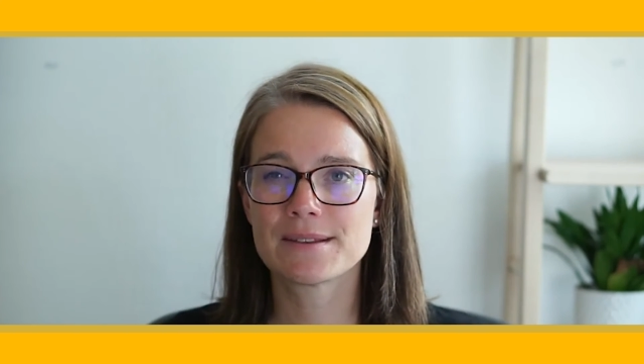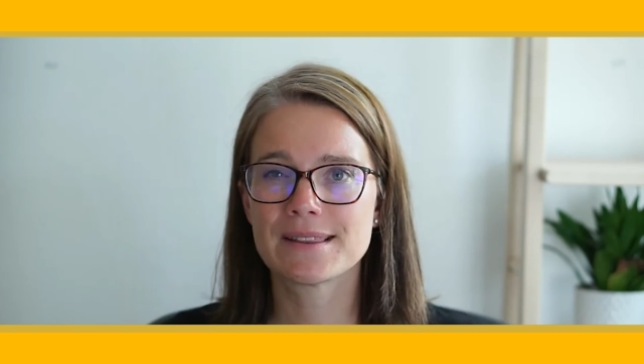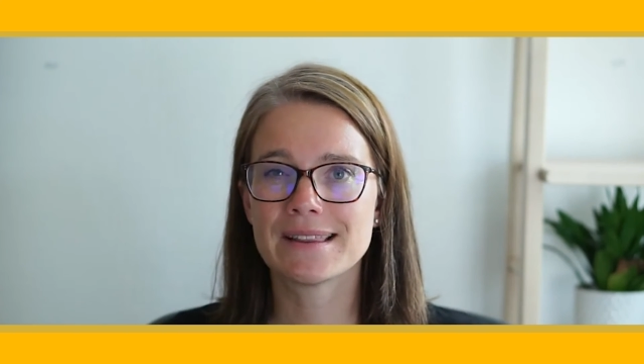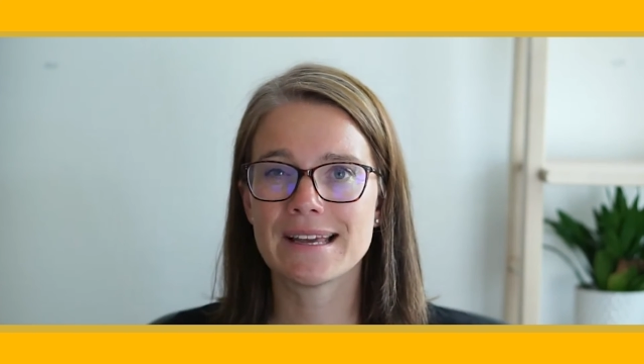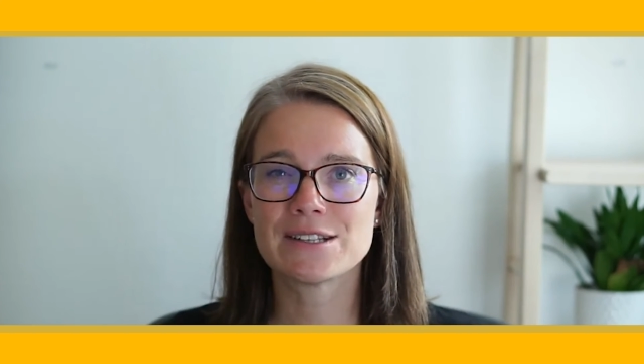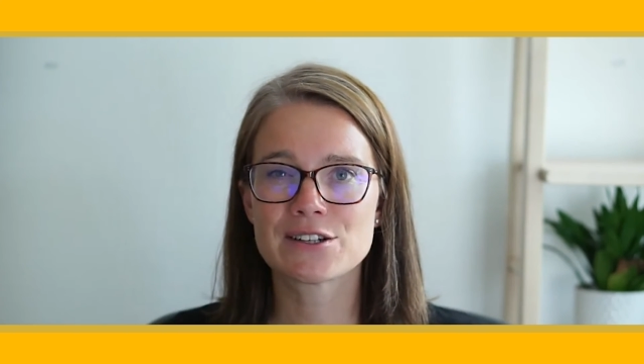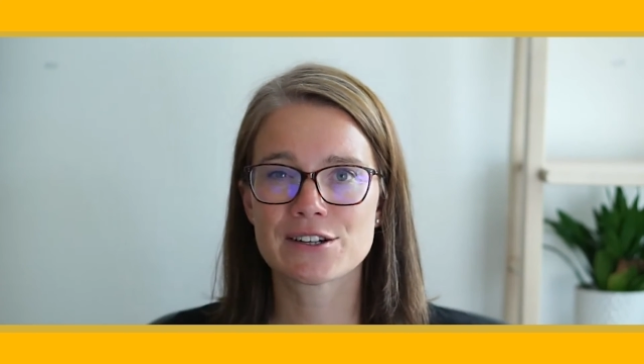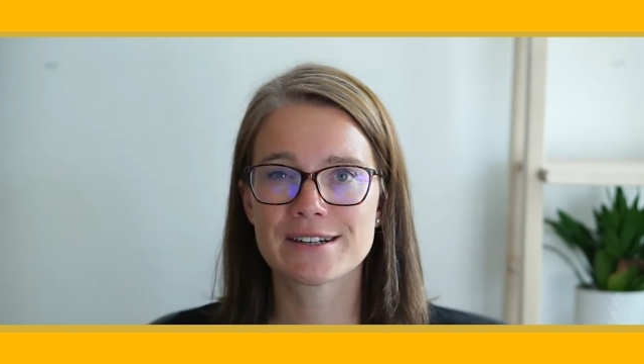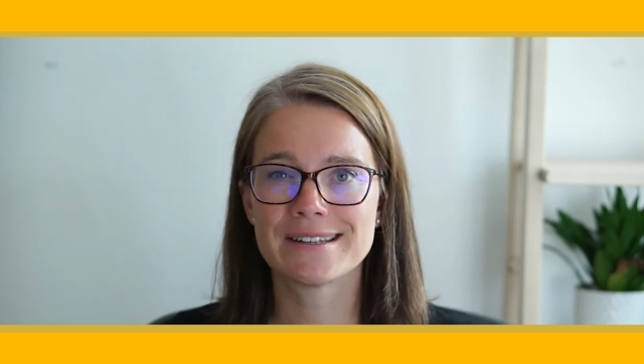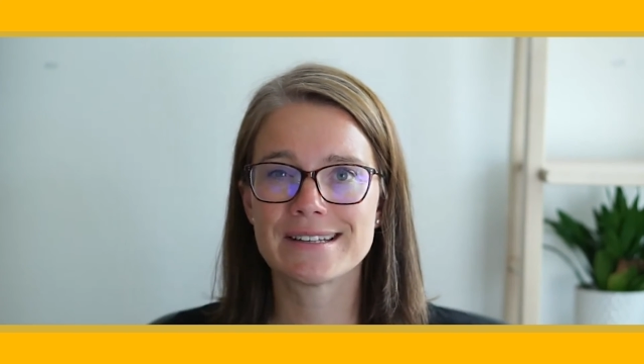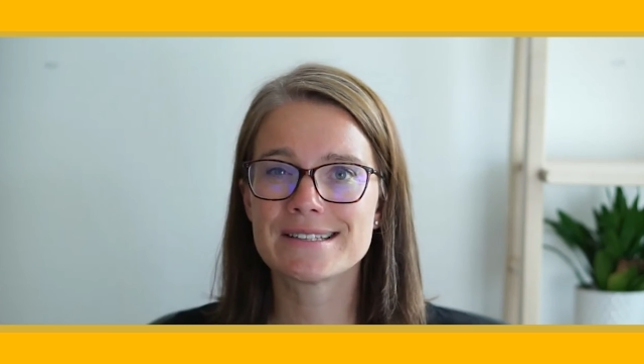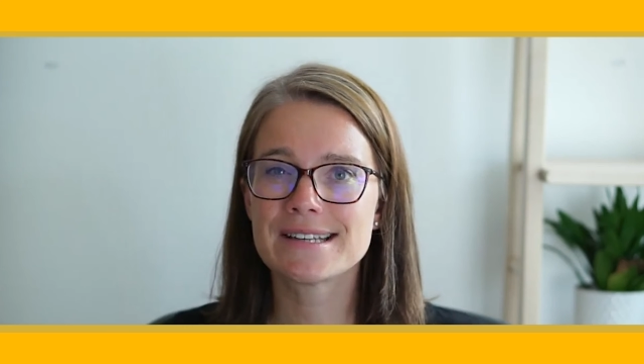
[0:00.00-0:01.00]
later
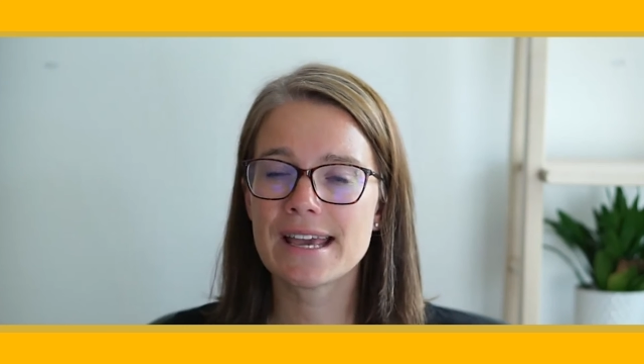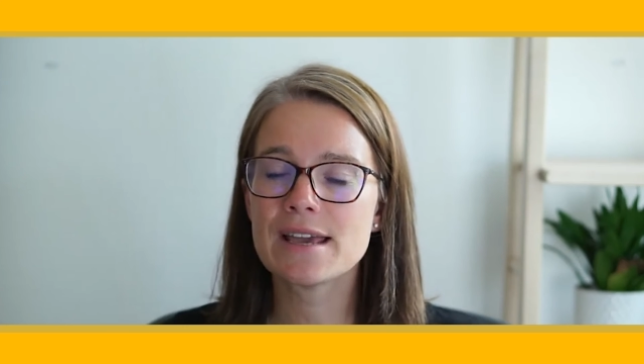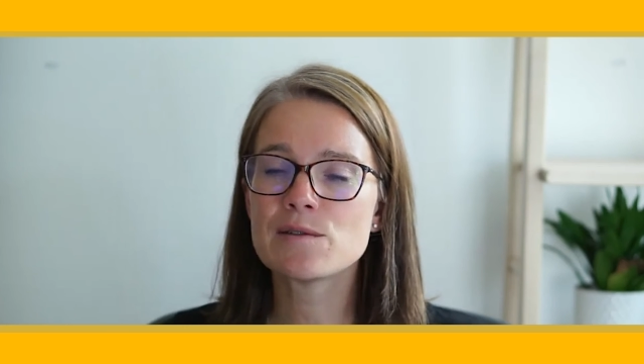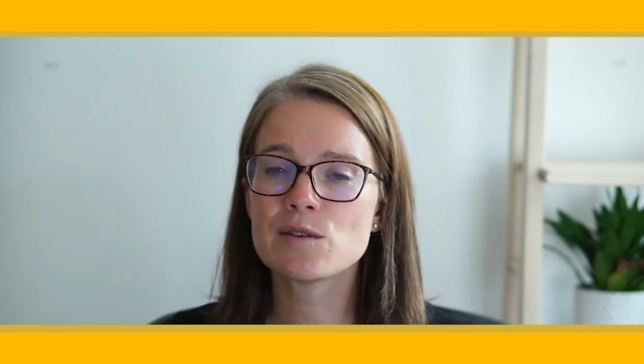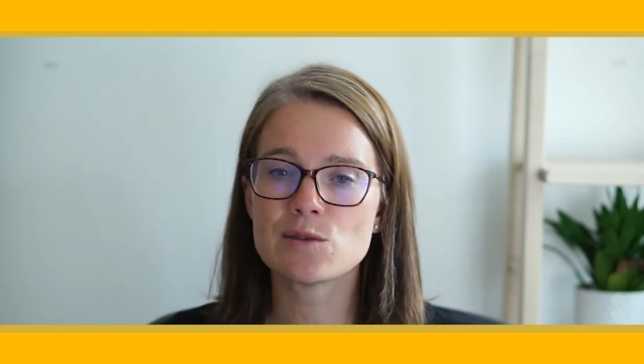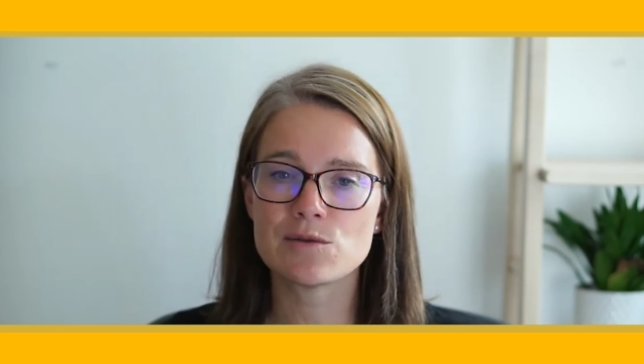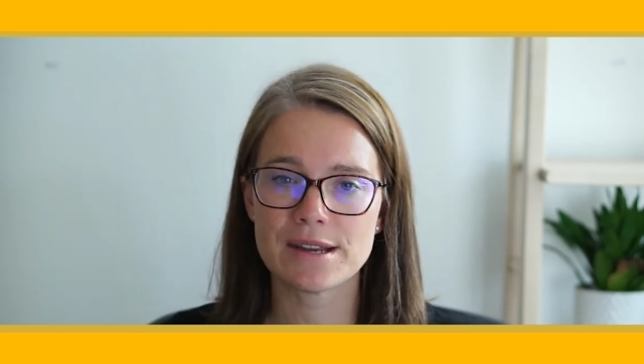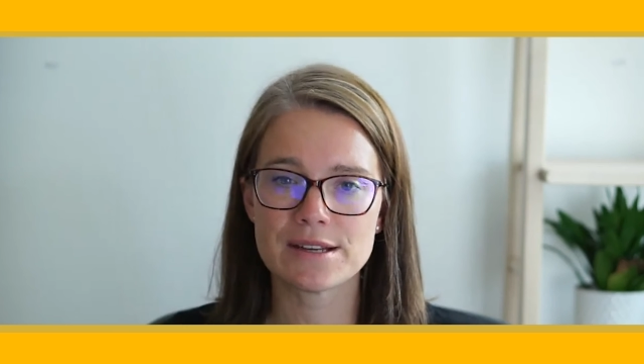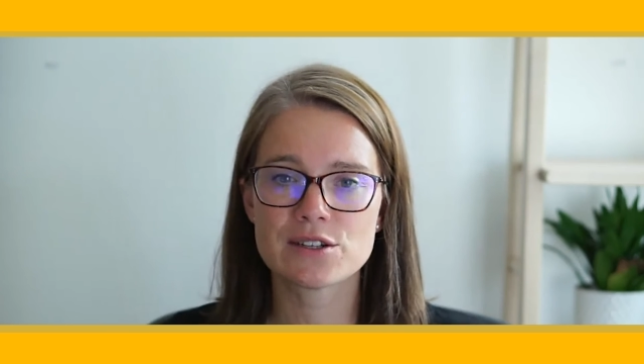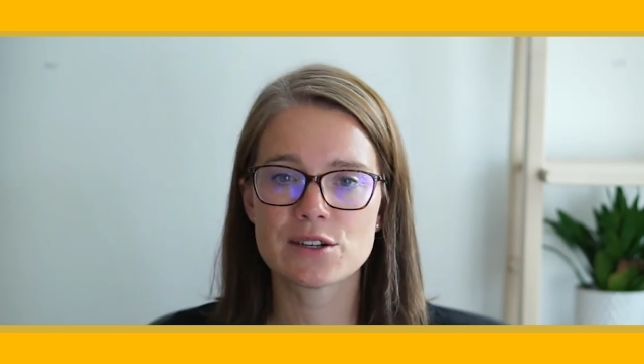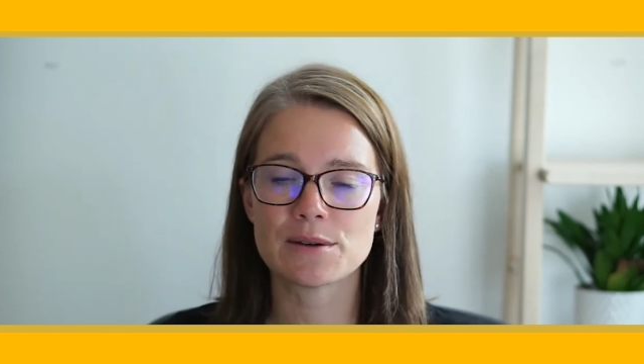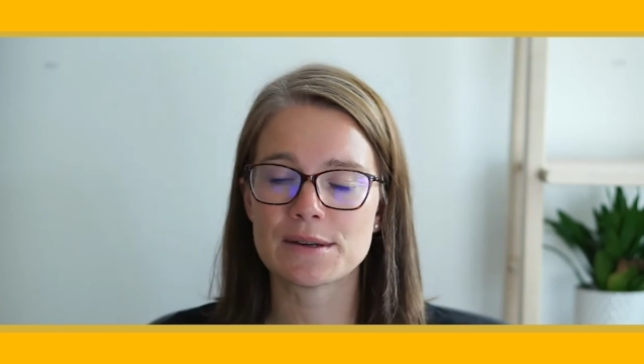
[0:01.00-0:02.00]
in the day if you
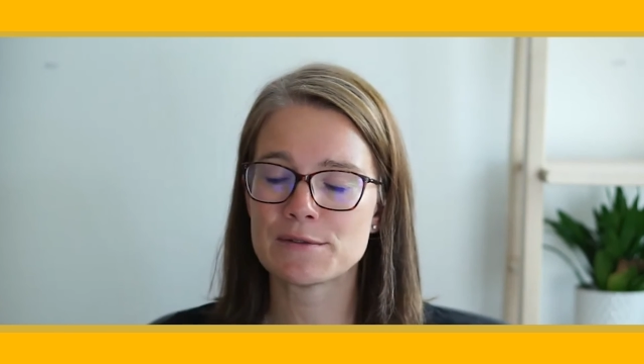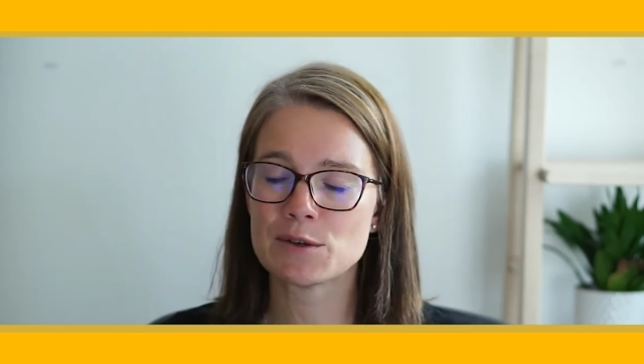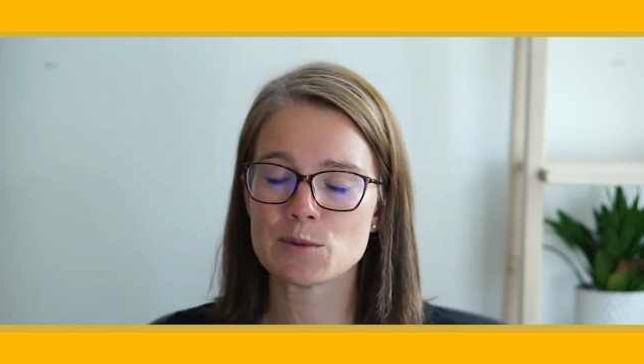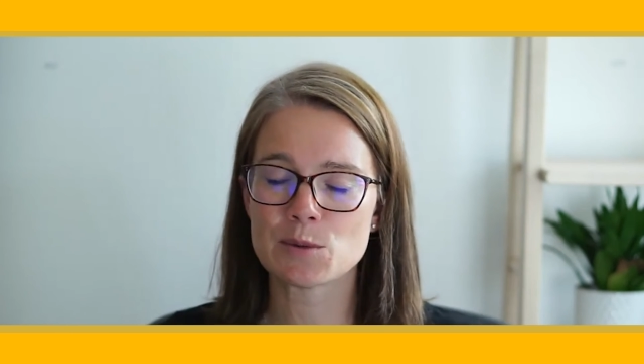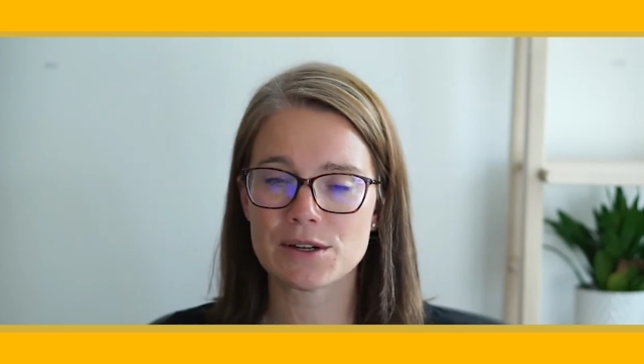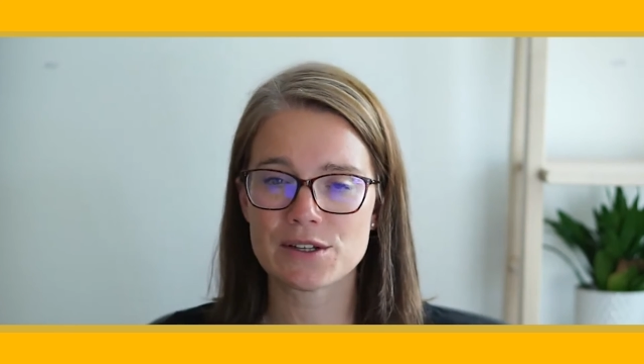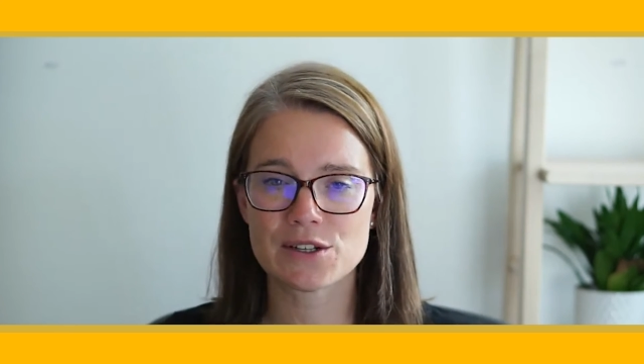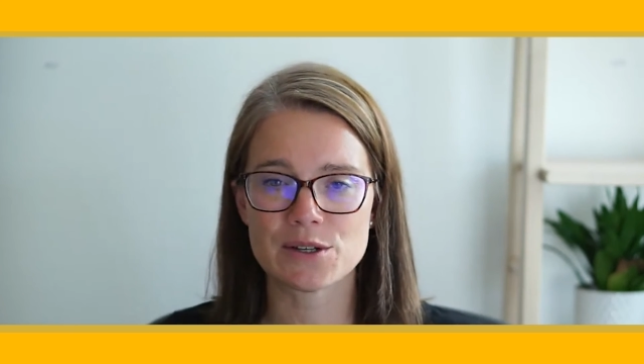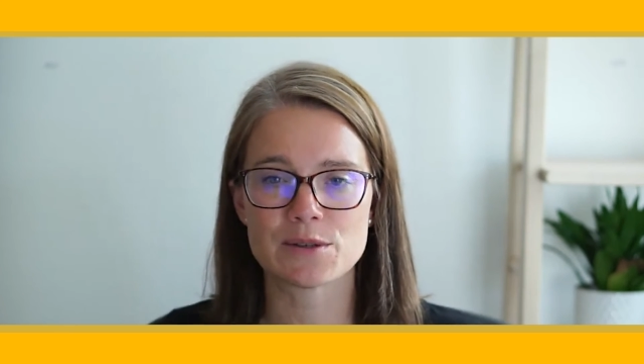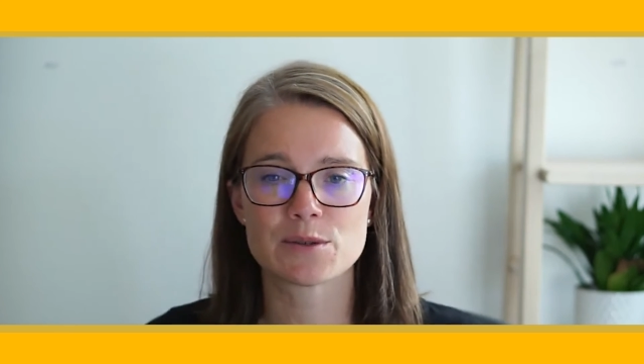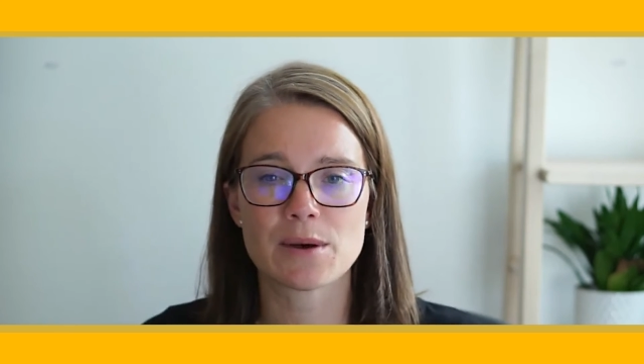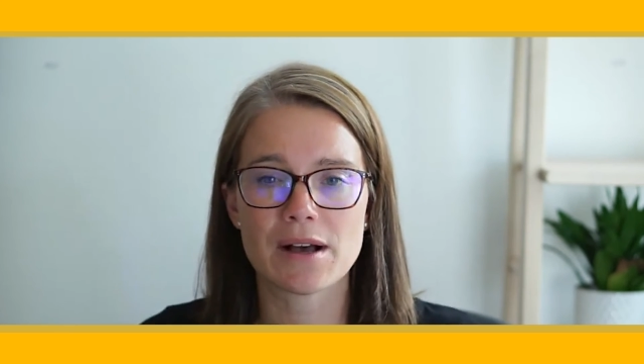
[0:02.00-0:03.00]
need to and if you want
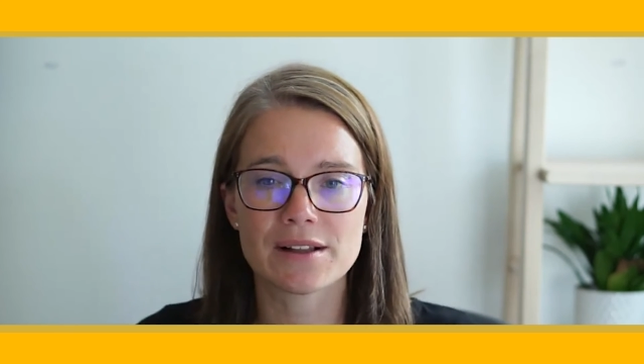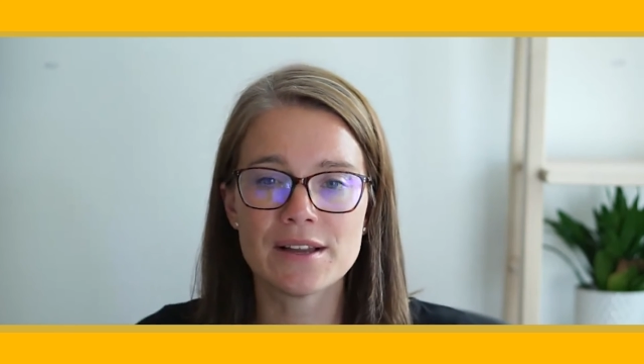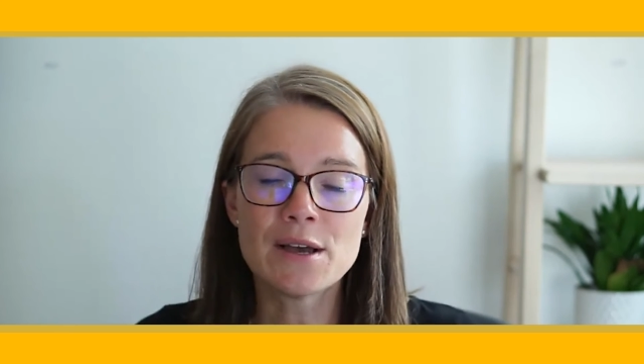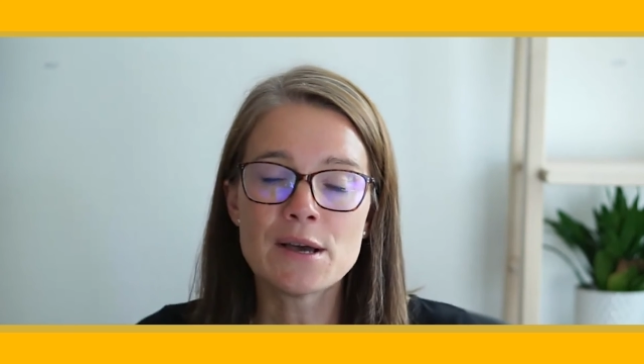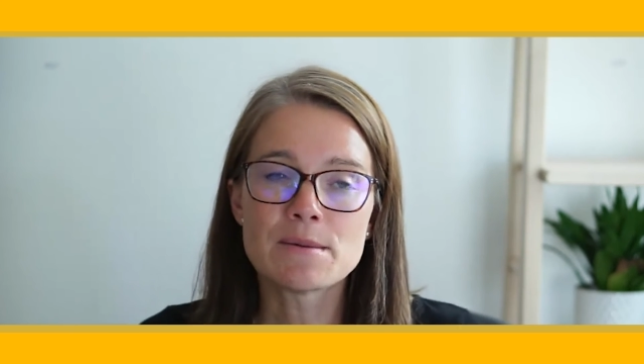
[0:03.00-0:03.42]
to as well.